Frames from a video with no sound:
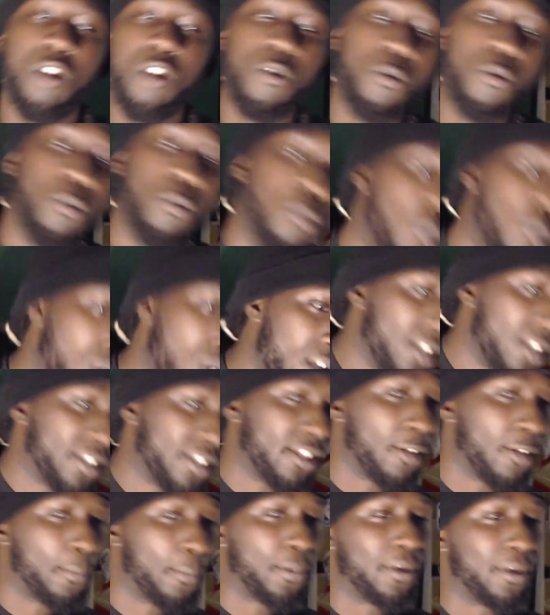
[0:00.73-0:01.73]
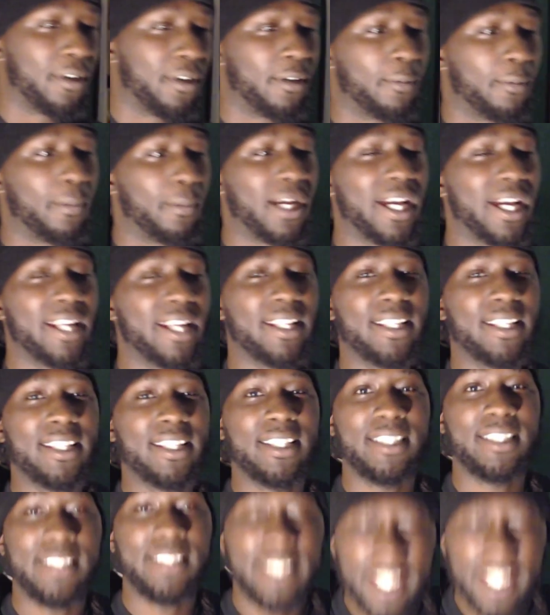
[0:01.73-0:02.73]
What's up, everybody?
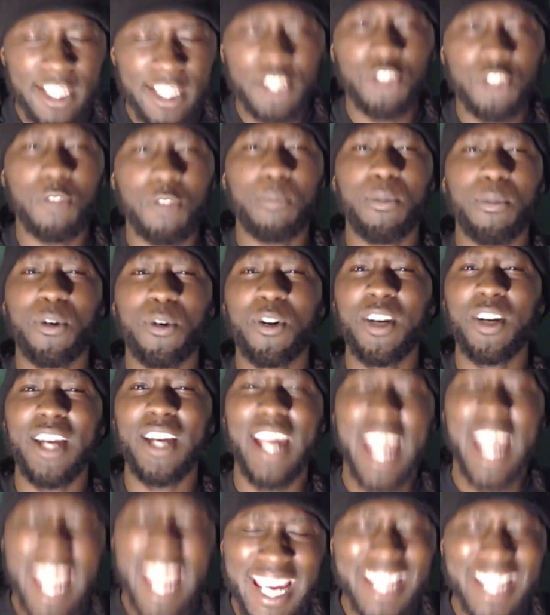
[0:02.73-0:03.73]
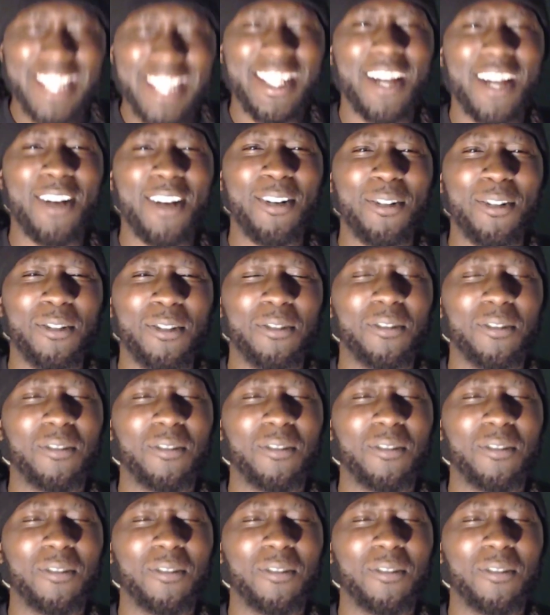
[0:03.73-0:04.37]
This your boy A-Dog,